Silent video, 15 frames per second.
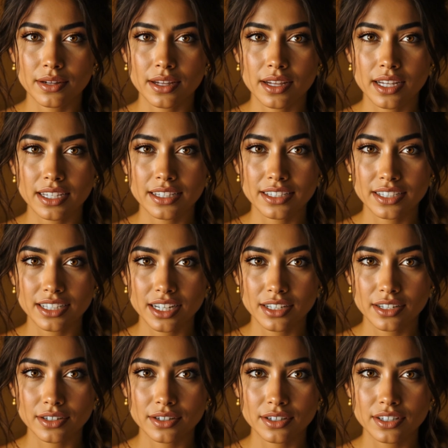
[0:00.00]
It
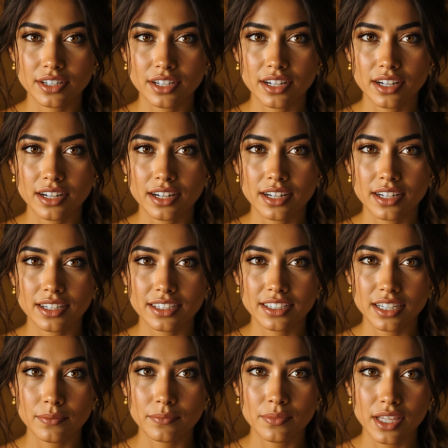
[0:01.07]
signals
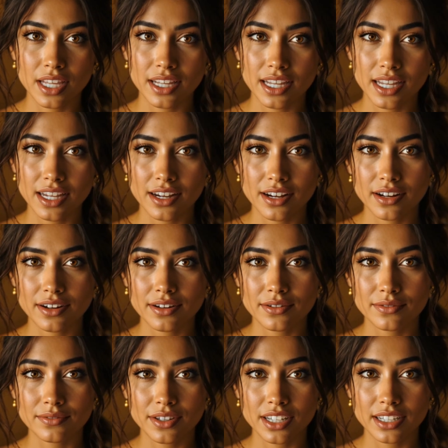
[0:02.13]
something here
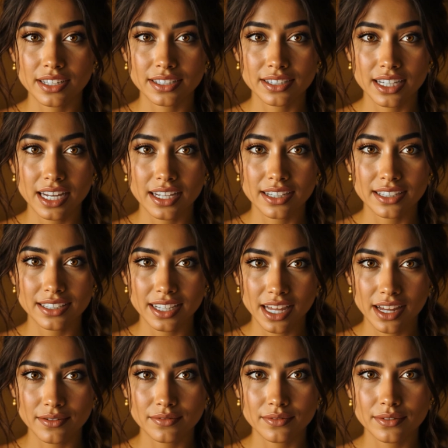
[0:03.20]
feels
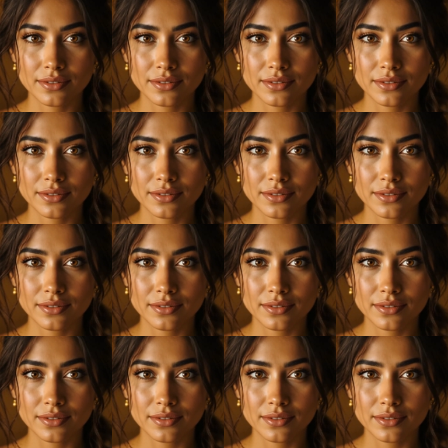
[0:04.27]
unsafe.